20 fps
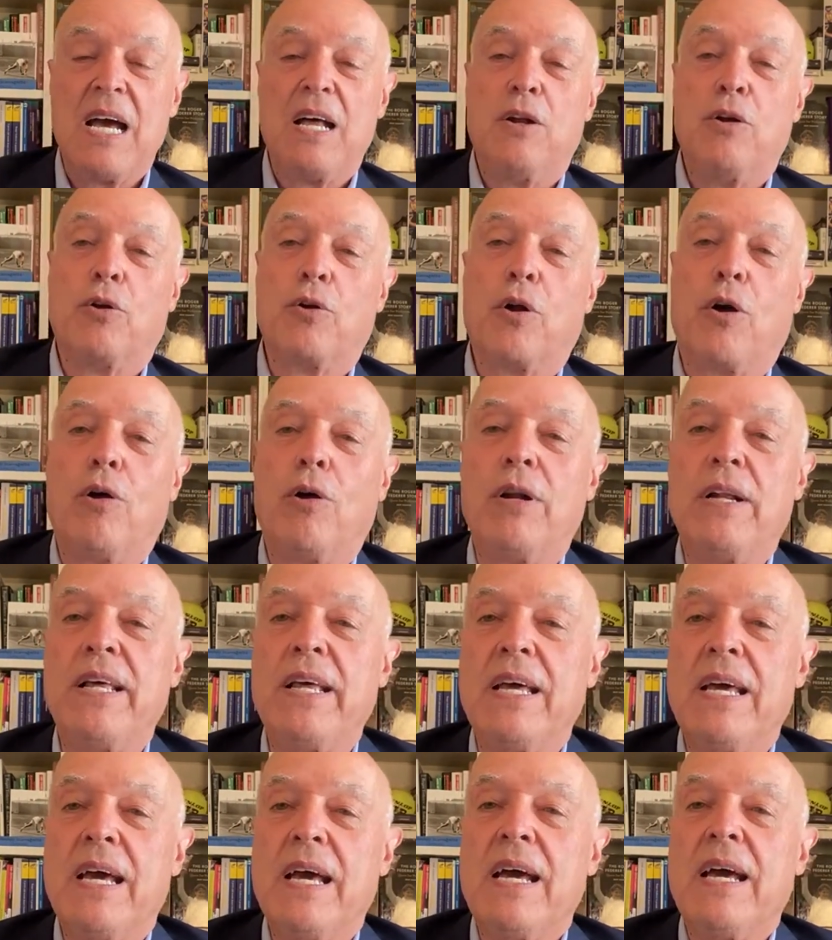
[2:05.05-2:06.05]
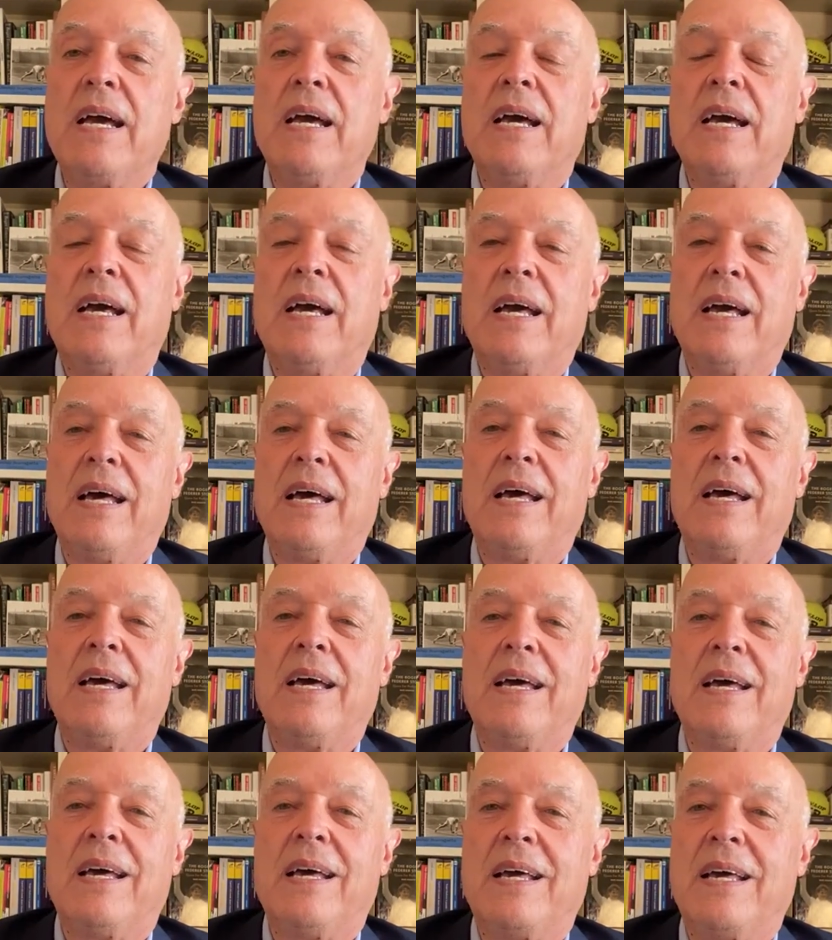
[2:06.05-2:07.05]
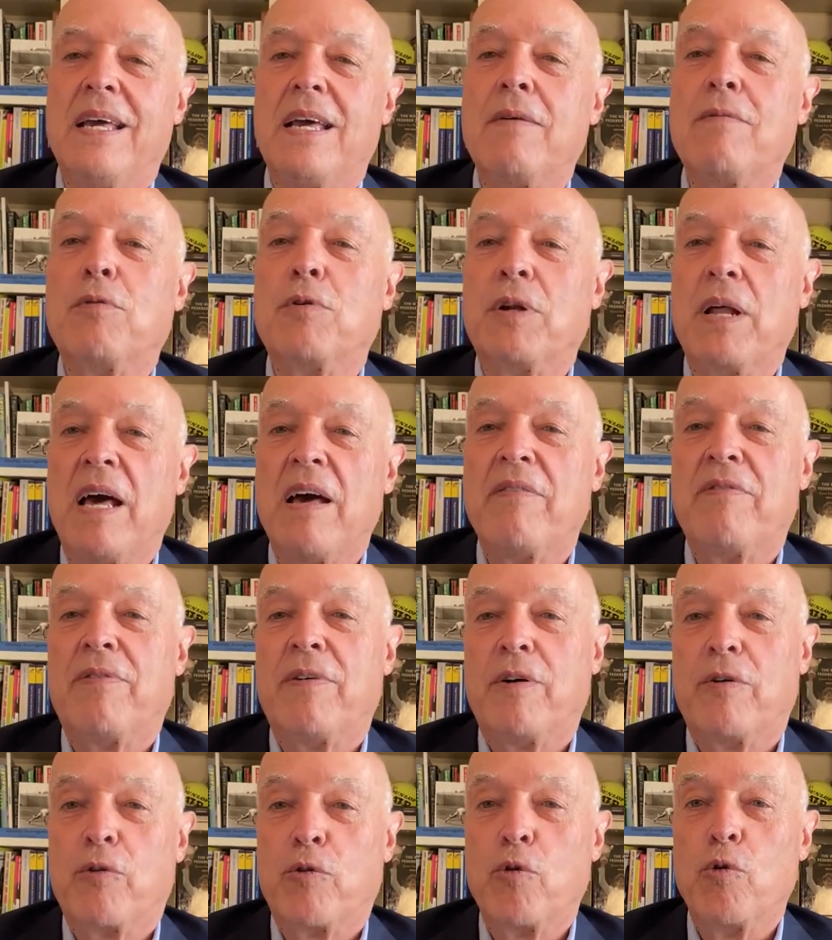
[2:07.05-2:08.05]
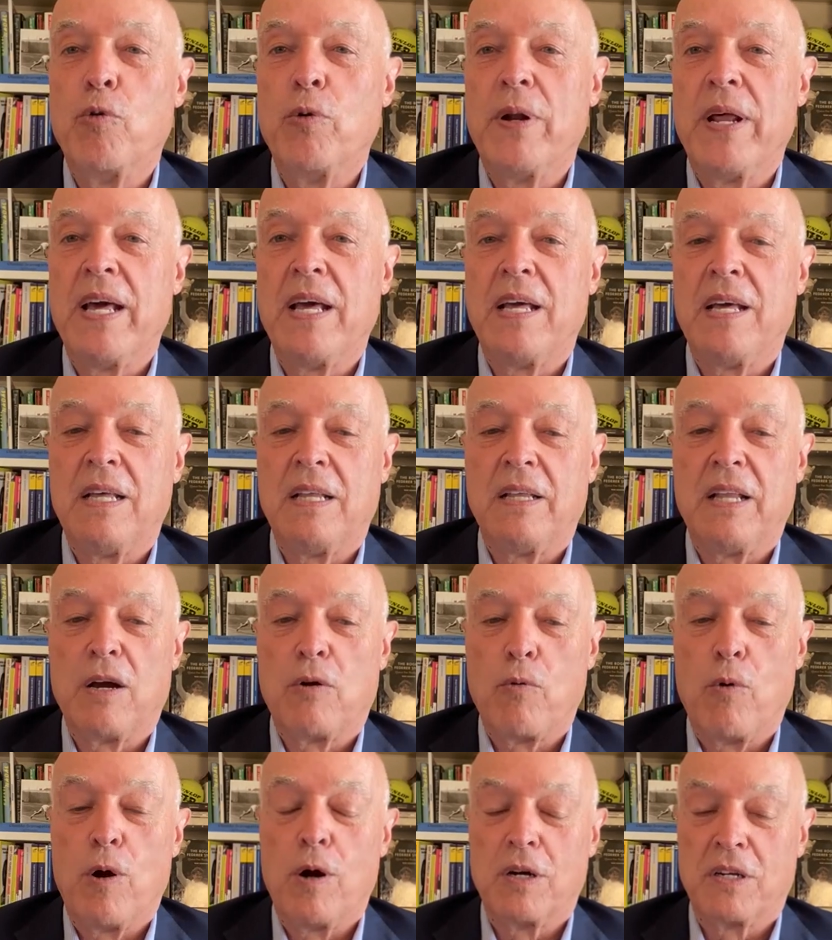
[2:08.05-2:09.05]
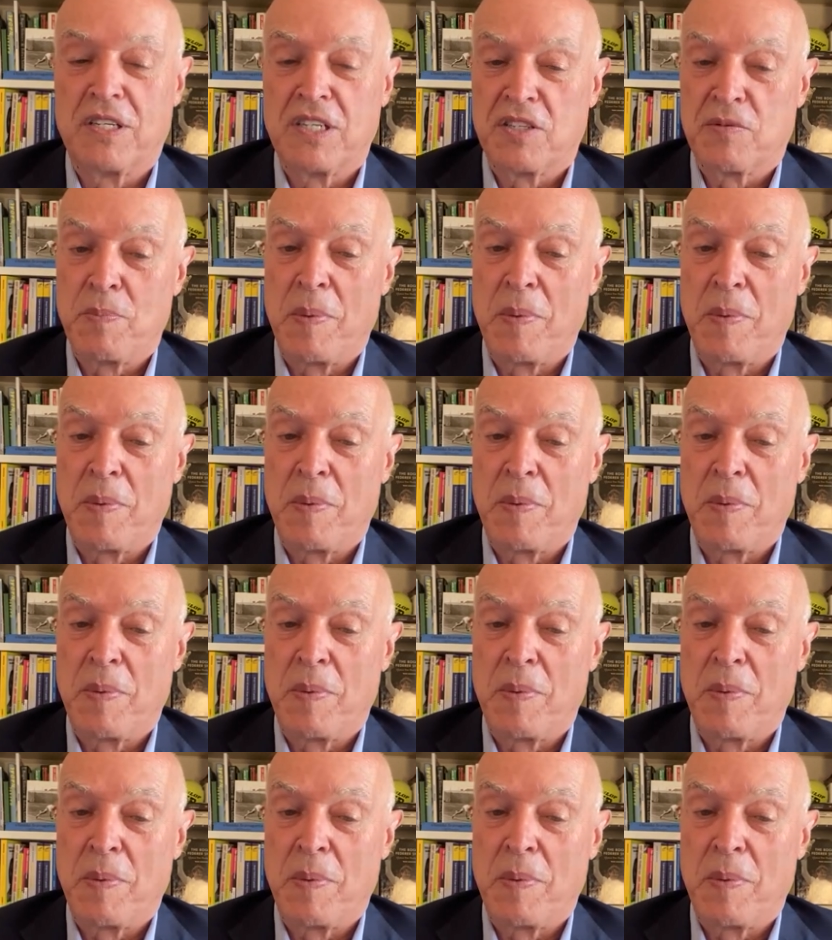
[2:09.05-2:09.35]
not only he would have Rune in the quarters,